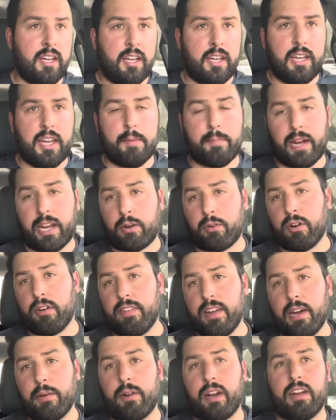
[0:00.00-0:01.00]
in my
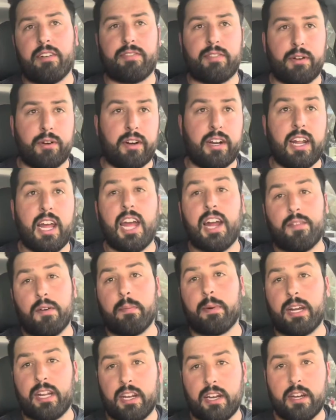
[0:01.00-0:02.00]
Corvette, when I floor it,
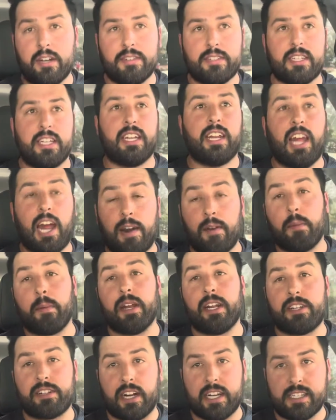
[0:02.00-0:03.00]
everybody knows it.
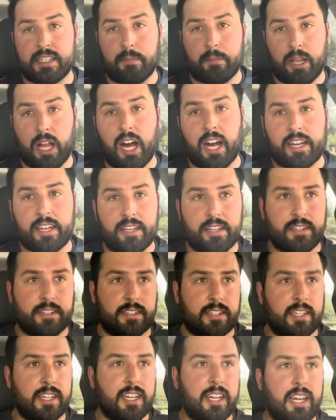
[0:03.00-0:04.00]
Everybody tries to block
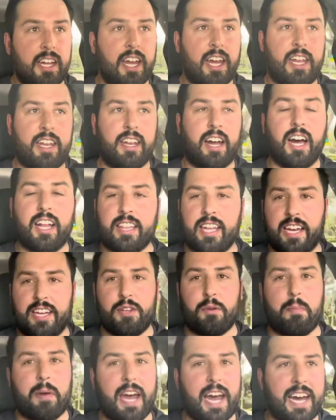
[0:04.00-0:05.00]
you, not let
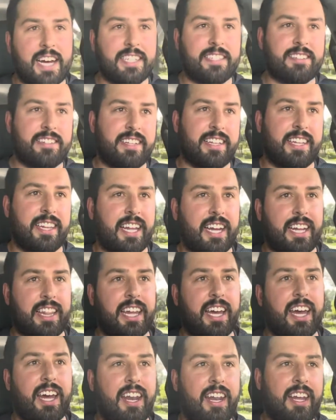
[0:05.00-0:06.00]
you pass or anything like
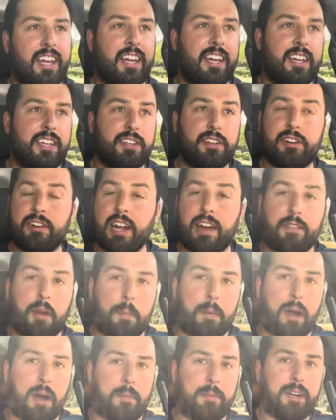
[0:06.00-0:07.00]
that. You don't have that
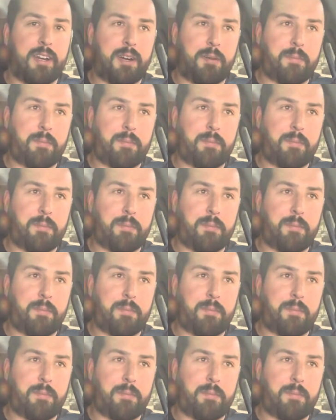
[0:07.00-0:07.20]
problem here